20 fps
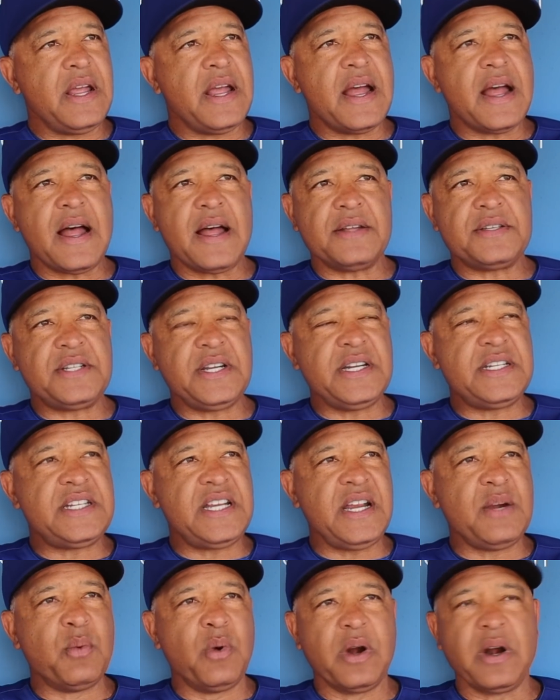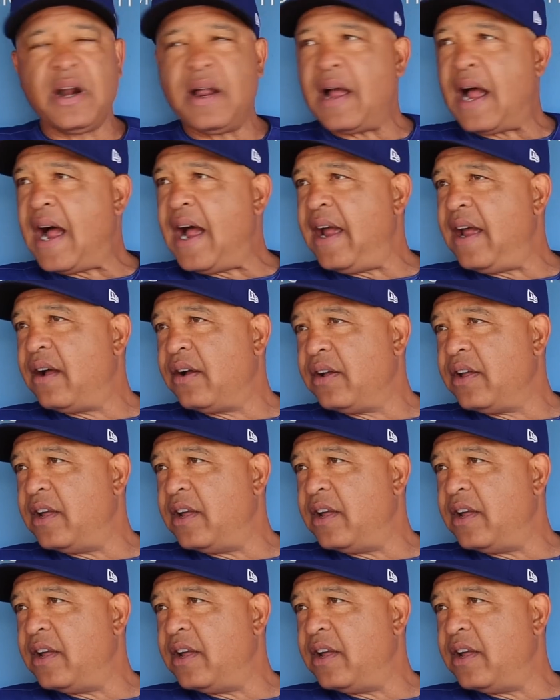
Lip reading: Yeah, CT, we're going to IL